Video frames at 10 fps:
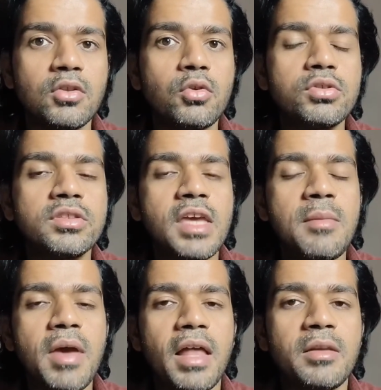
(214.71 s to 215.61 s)
Those
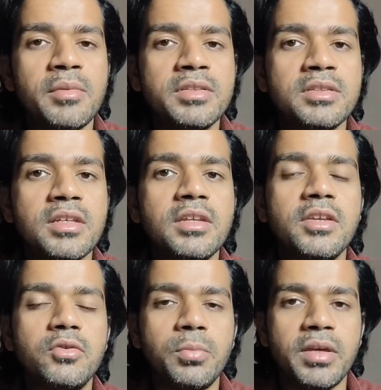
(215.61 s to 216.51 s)
same elements
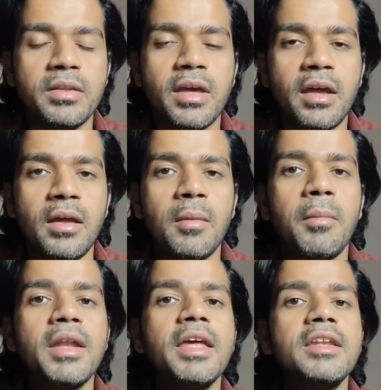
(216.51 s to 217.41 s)
need to be there,
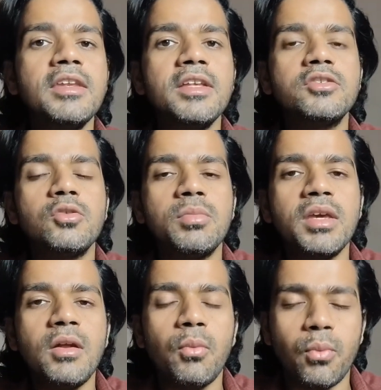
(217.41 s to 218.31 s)
but it needs to be
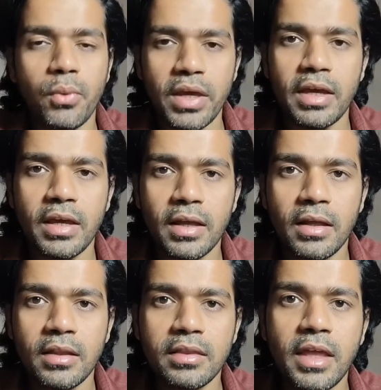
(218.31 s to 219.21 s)
in a way
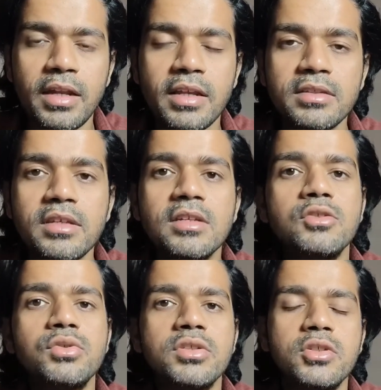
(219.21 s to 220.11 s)
that is
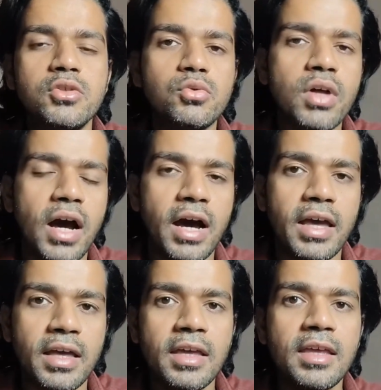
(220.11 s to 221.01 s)
interesting to the
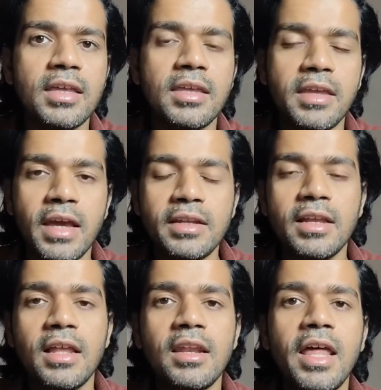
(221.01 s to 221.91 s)
eye,
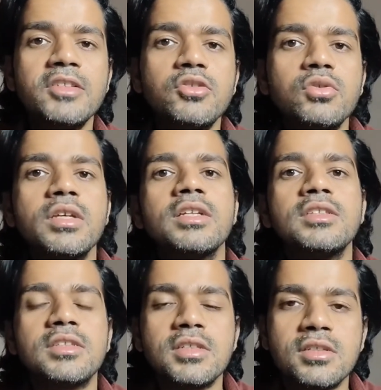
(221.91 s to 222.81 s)
yet lends to the
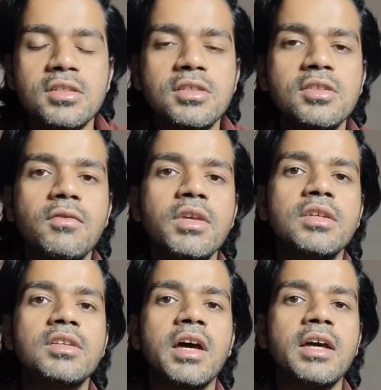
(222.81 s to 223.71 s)
consistency of the
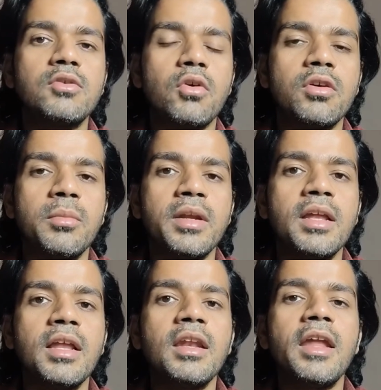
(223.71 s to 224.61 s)
entire document,
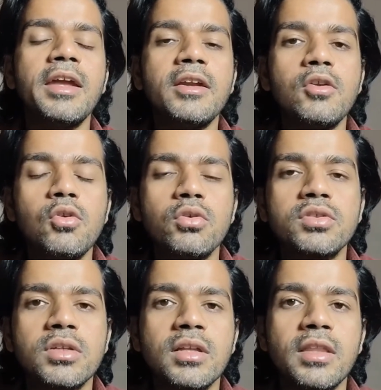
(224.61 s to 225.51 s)
like it
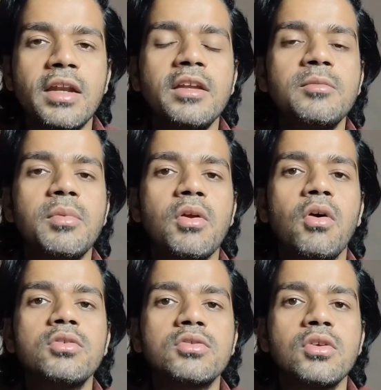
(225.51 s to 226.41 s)
looks that it
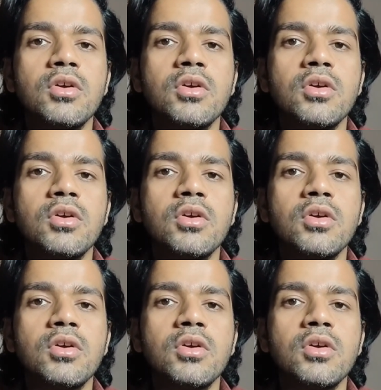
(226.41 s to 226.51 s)
belongs